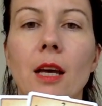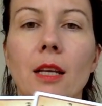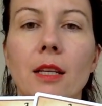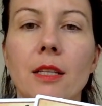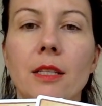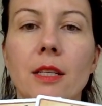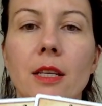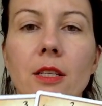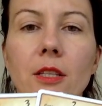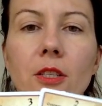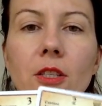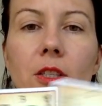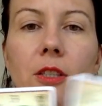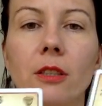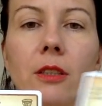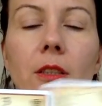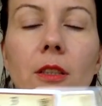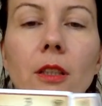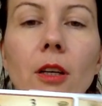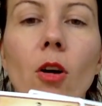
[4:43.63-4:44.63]

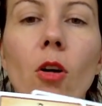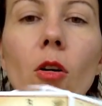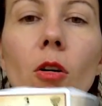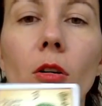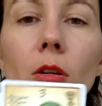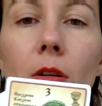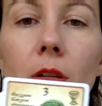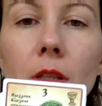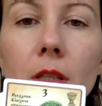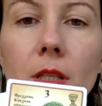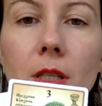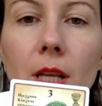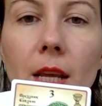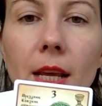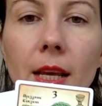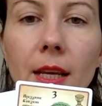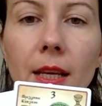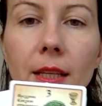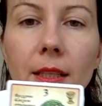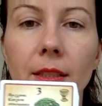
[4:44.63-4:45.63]
ancestral course,
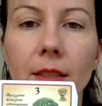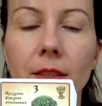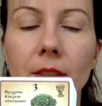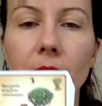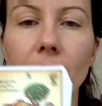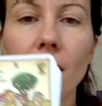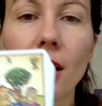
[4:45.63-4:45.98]
and